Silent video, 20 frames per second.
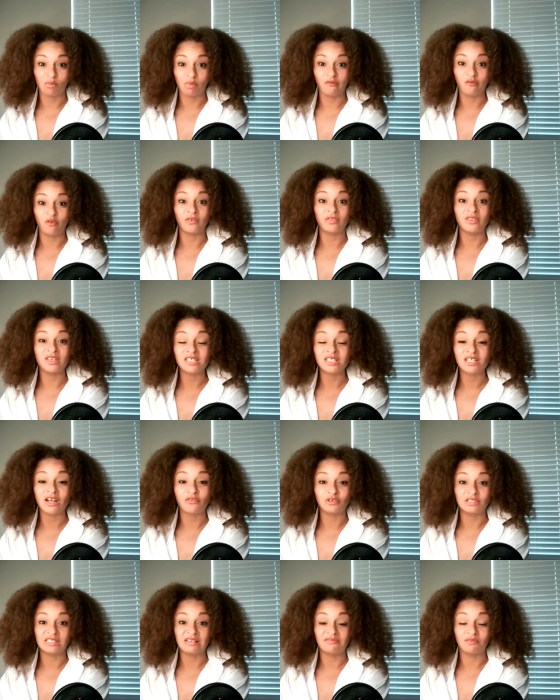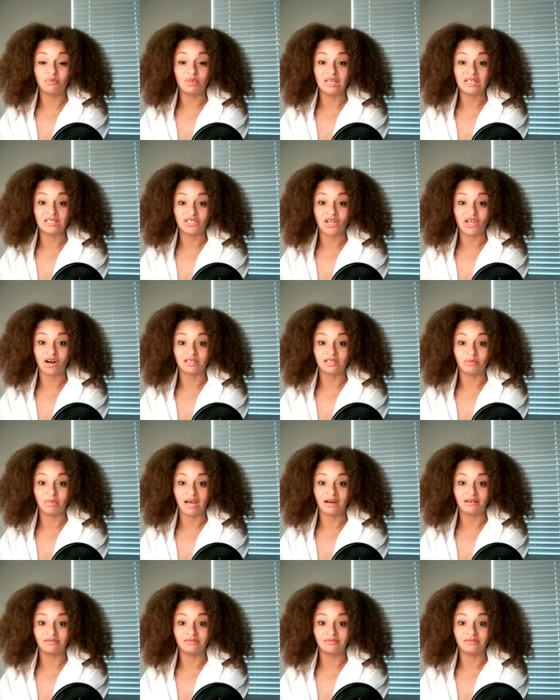ago before this stuff was even being
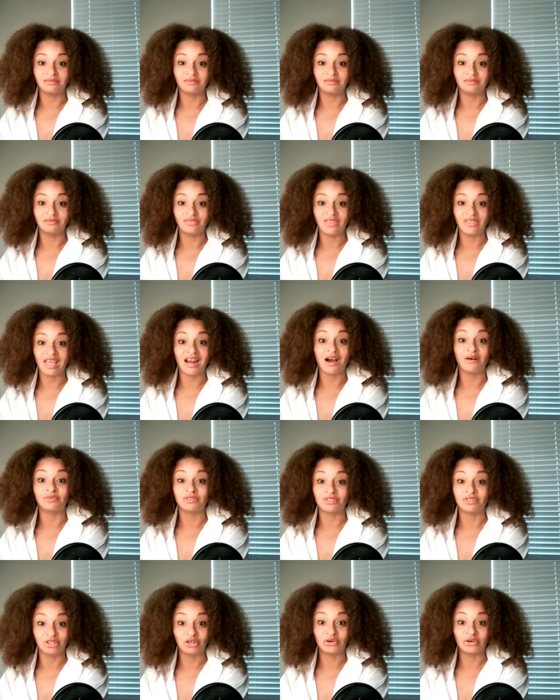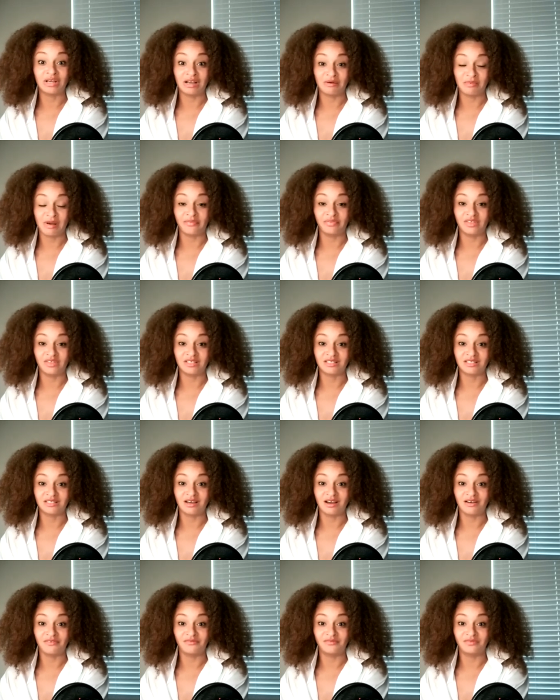talked about. And I was learning about
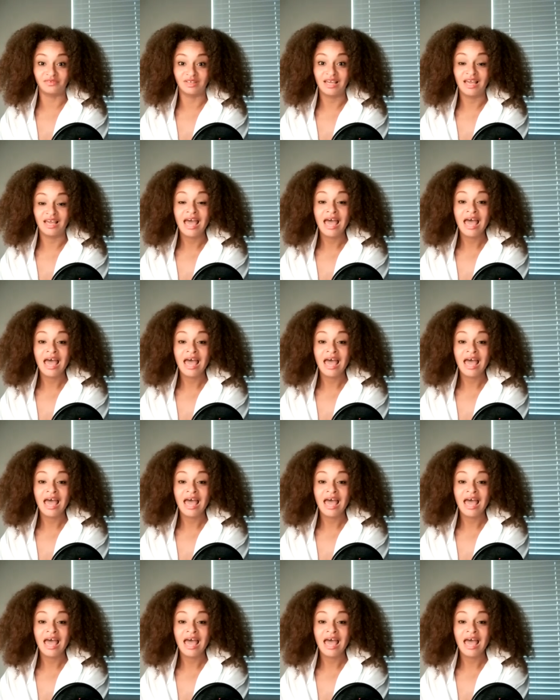this stuff.